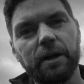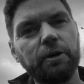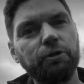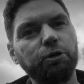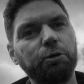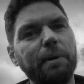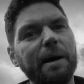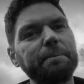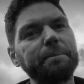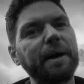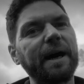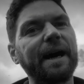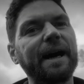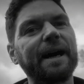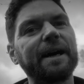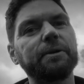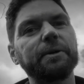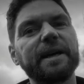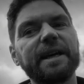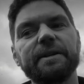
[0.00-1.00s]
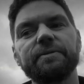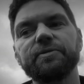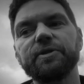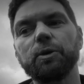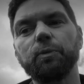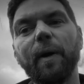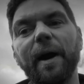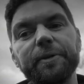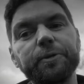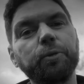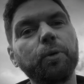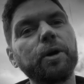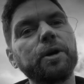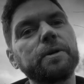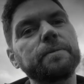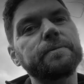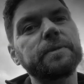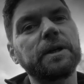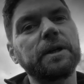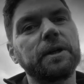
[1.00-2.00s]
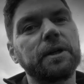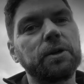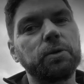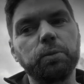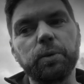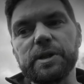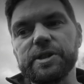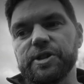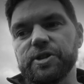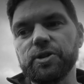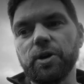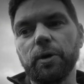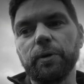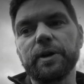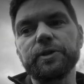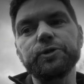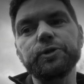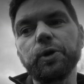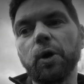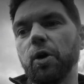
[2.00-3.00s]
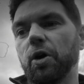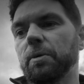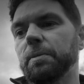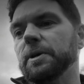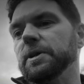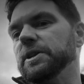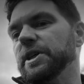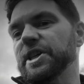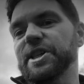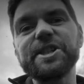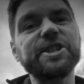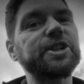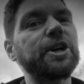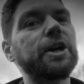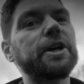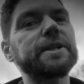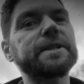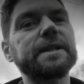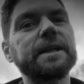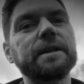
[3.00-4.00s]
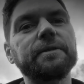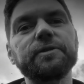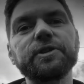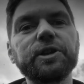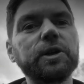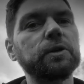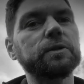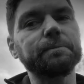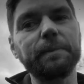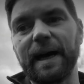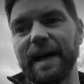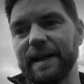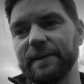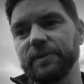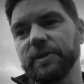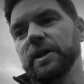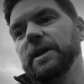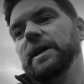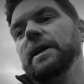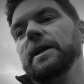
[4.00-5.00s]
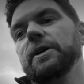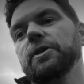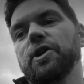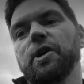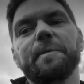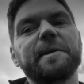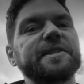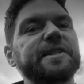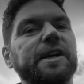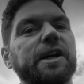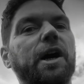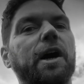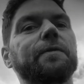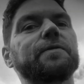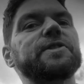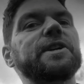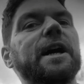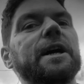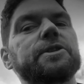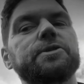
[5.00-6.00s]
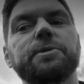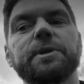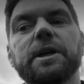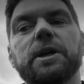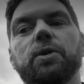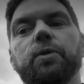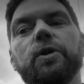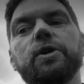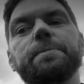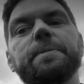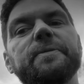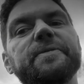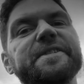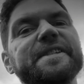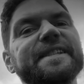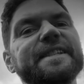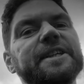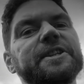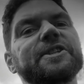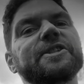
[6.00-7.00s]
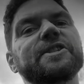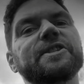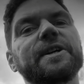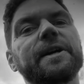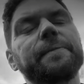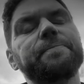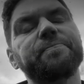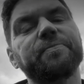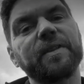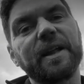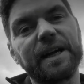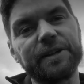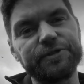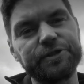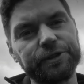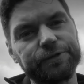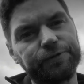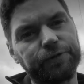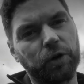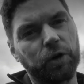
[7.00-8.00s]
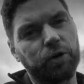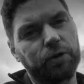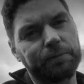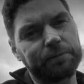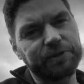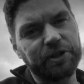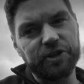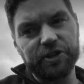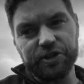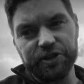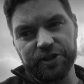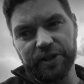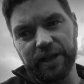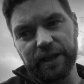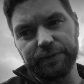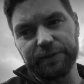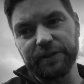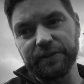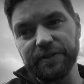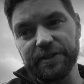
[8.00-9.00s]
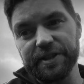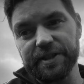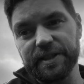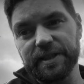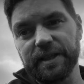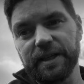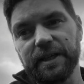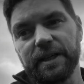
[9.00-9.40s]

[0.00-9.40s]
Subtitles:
Remember how in The Red Room we saw a normal, assertive young man come into contact with a group of sinister and deformed servants.